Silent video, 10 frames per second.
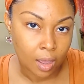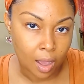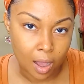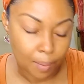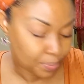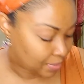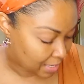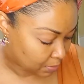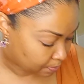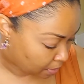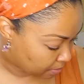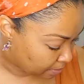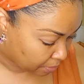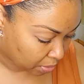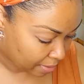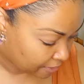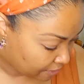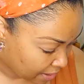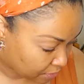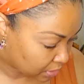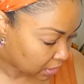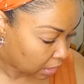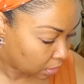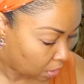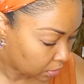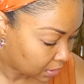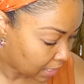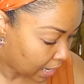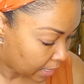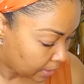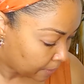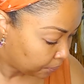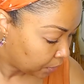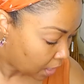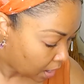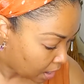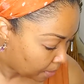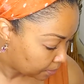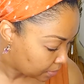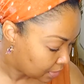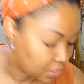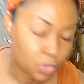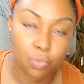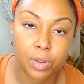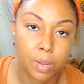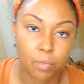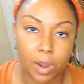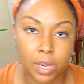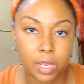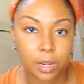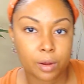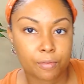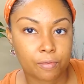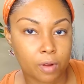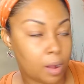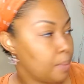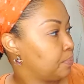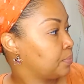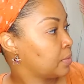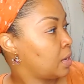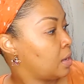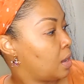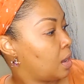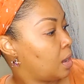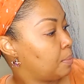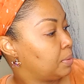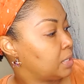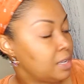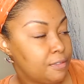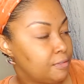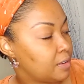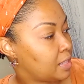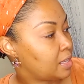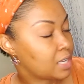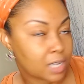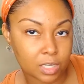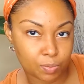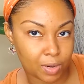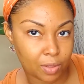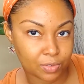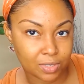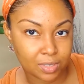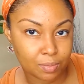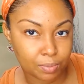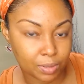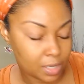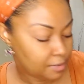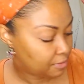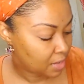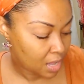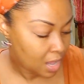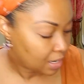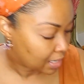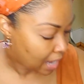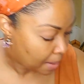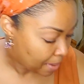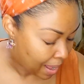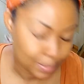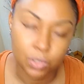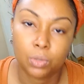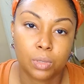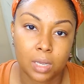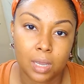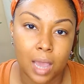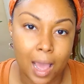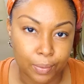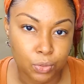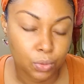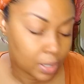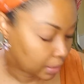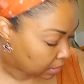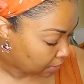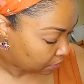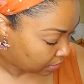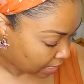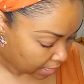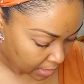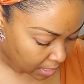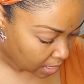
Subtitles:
That's probably one of my favorites, alongside this cream right here from Belief. I think that's how it's pronounced, Belief. Like, I'm absolutely in love with that.